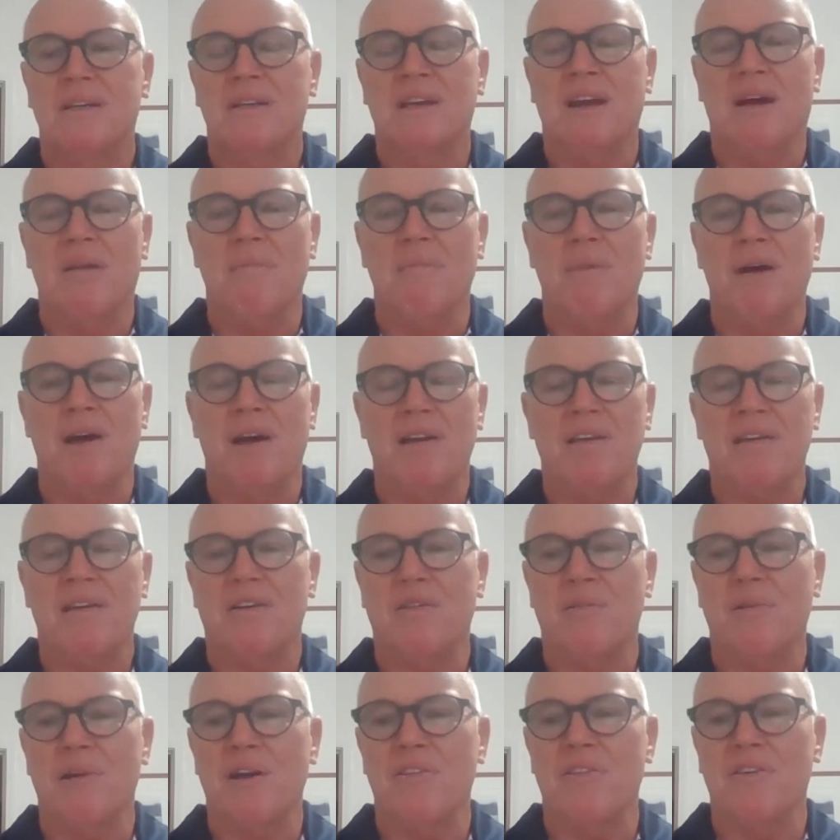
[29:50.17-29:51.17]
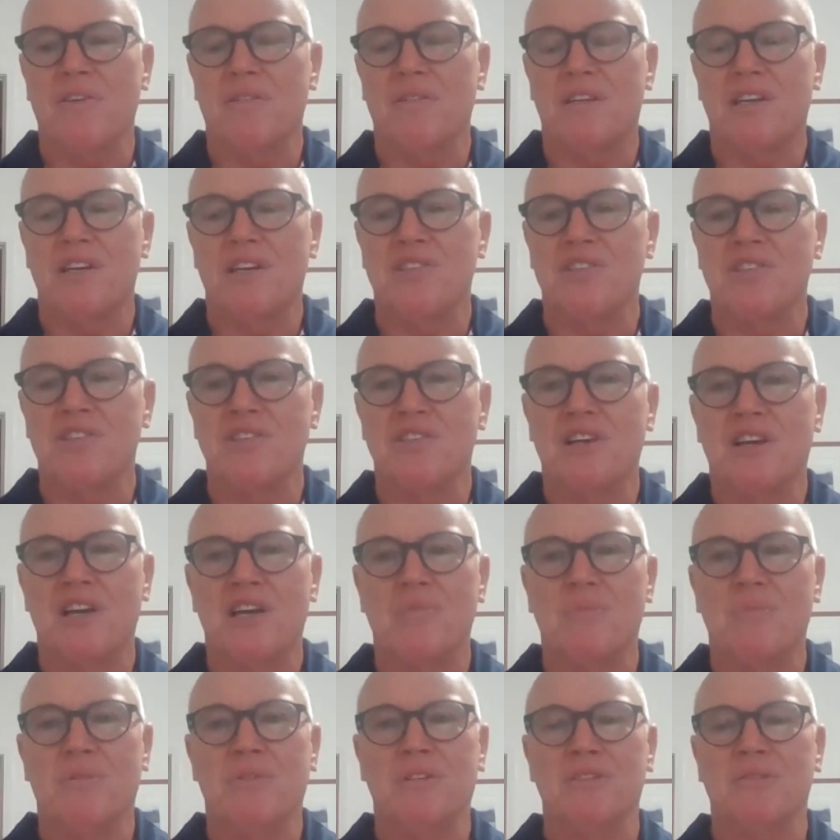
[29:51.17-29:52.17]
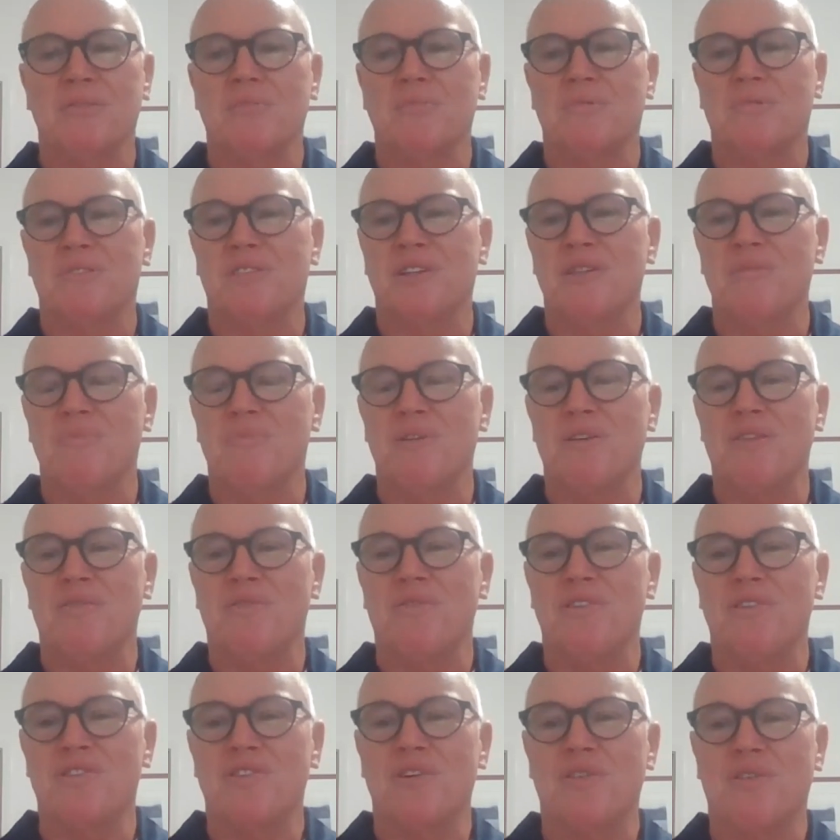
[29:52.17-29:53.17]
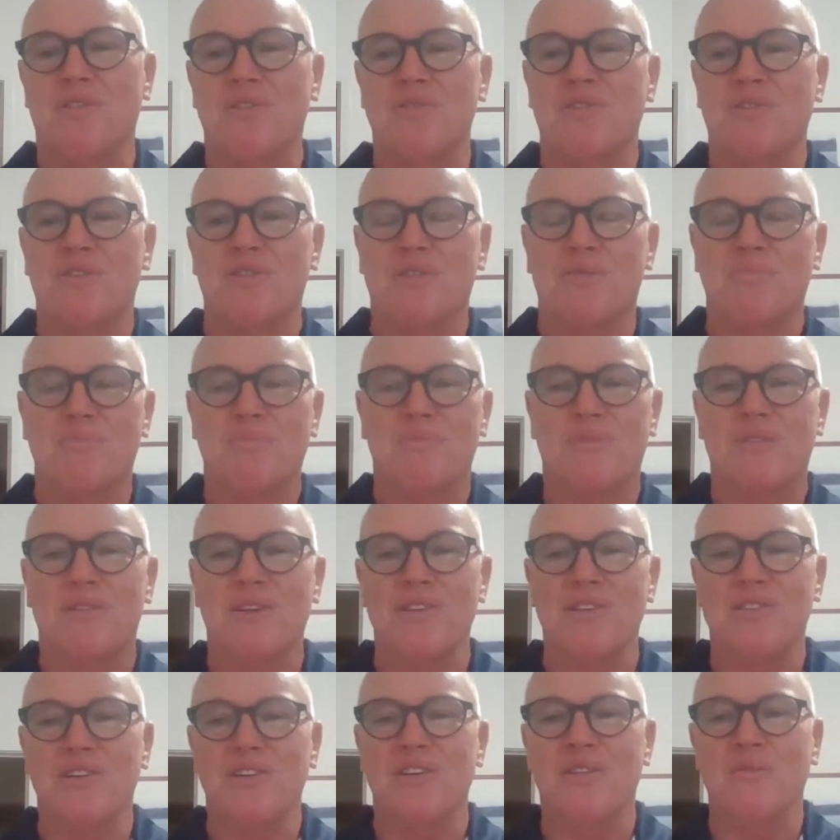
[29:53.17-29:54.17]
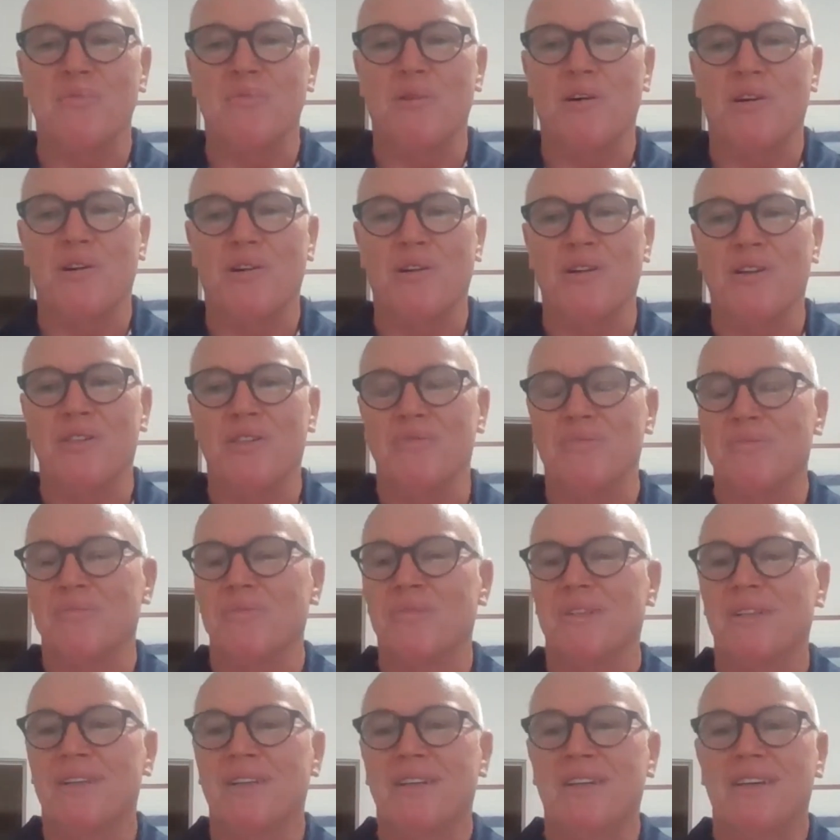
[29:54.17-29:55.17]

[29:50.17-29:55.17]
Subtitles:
come back and around the kitchen table and debrief yourselves on the things you did well and